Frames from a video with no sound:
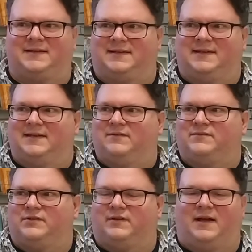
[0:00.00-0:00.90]
at the end of
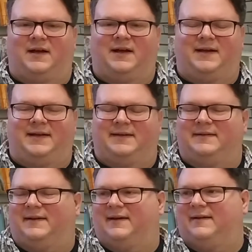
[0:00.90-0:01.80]
July
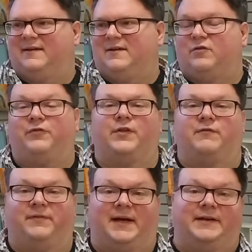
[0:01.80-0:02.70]
and uh, for the
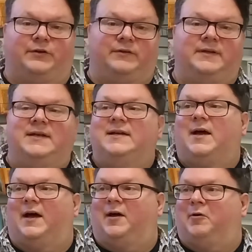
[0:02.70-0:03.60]
vinyl.
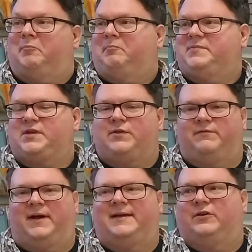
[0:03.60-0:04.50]
Um, so the
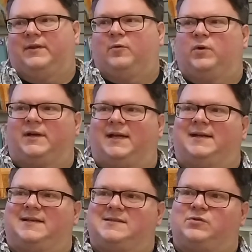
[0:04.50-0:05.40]
vinyl that we're
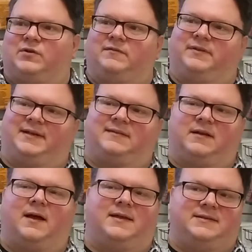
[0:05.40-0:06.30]
getting is sort of like the
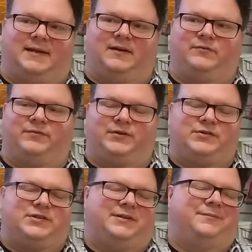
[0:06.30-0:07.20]
cut down
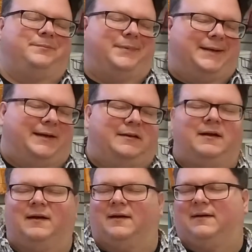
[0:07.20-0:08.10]
version, but
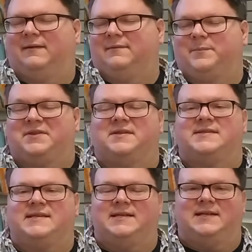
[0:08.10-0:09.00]
uh, but the
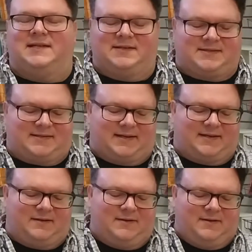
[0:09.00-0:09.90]
CD is like
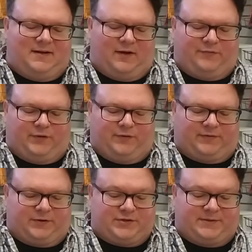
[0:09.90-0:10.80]
a full
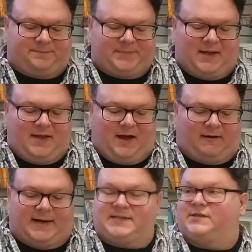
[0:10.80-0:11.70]
version. All
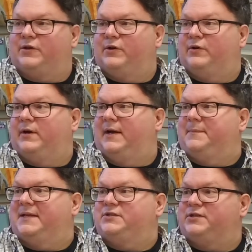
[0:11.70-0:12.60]
right, so I
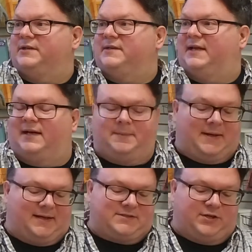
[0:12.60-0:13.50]
mentioned um,
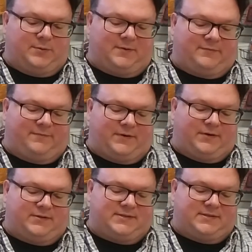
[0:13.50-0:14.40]
October
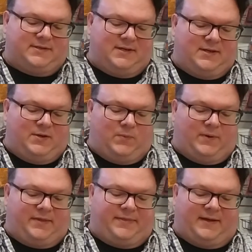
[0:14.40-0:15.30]
1st
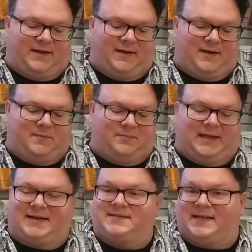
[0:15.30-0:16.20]
with uh,
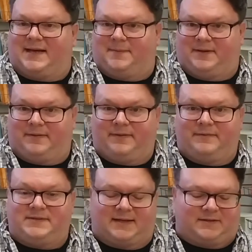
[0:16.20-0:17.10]
Black Sabbath
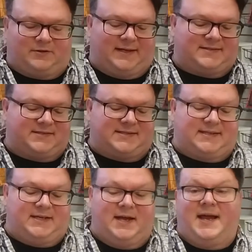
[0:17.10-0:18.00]
Technical
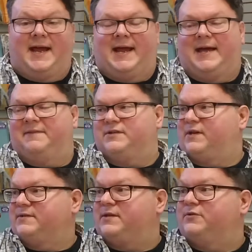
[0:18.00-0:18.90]
Ecstasy. And there's
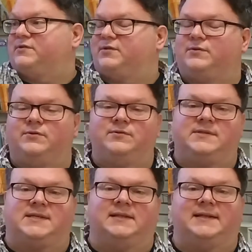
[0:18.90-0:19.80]
also two
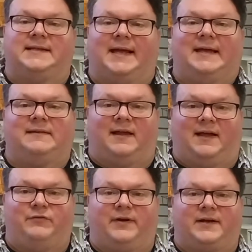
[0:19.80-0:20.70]
Steely Dan
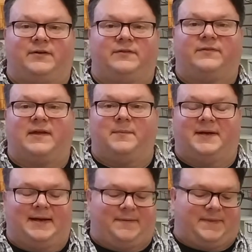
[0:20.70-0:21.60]
live records
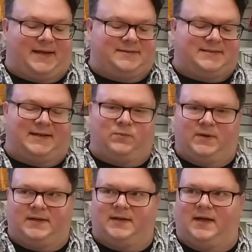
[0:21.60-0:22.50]
coming out that day.
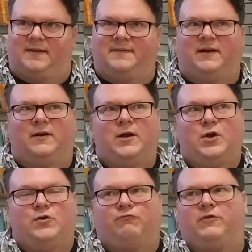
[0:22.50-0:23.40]
One, and their
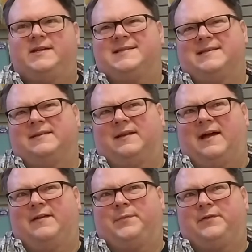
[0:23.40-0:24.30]
recent
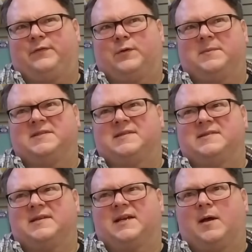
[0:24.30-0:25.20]
live
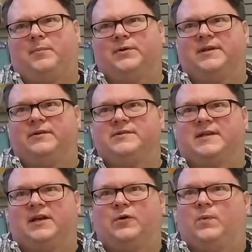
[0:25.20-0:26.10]
performances a couple years
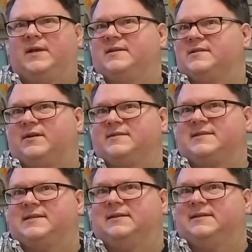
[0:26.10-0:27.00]
ago. One is all
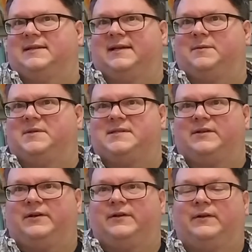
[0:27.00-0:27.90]
Steely Dan
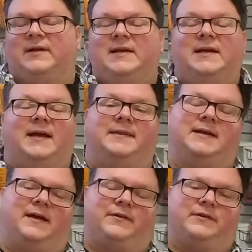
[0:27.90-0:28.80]
material, and the
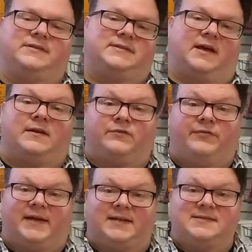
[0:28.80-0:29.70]
other is Donald
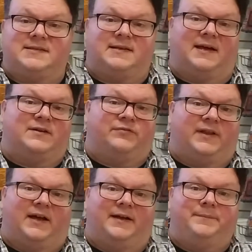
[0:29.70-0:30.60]
Fagen's The
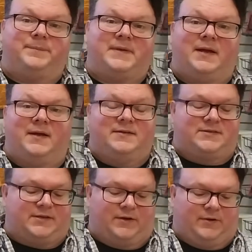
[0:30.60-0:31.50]
Nightfly.
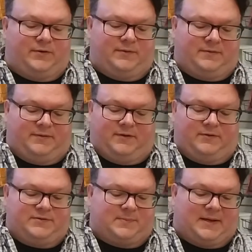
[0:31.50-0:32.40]
So
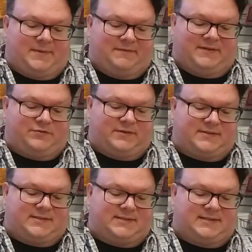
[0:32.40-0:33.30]
those might be of
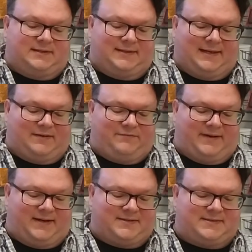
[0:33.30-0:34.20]
interest to Steely Dan
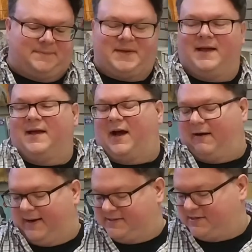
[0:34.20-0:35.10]
fans. All
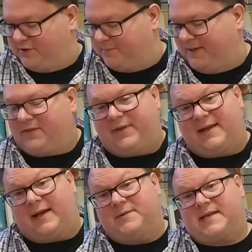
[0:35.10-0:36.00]
right, so the big
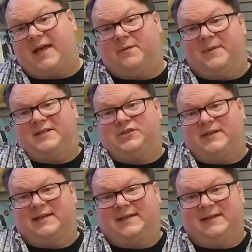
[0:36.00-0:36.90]
thing I was kind of
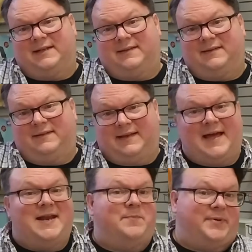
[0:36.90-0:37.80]
mentioning,
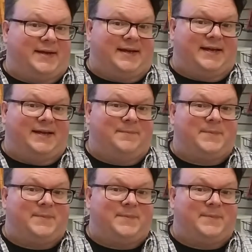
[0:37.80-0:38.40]
Let It Be,